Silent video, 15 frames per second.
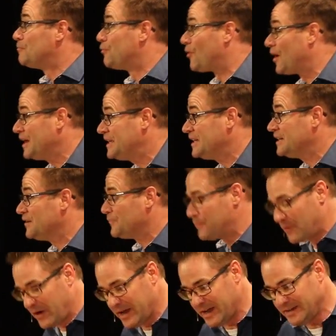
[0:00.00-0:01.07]
Breaking
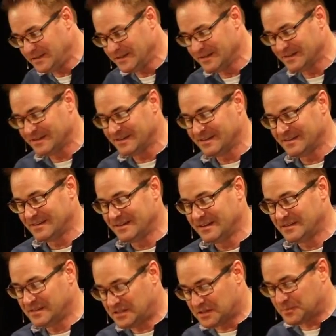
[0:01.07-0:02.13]
of bread.
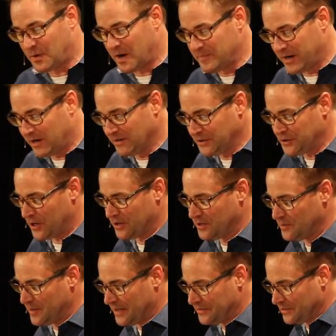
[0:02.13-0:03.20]
This is primarily
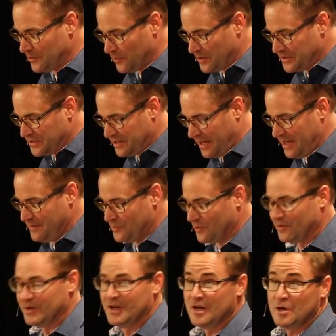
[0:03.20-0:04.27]
talking about the Lord's
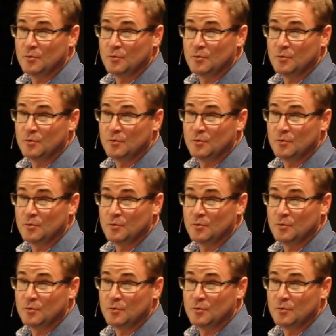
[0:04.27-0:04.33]
table,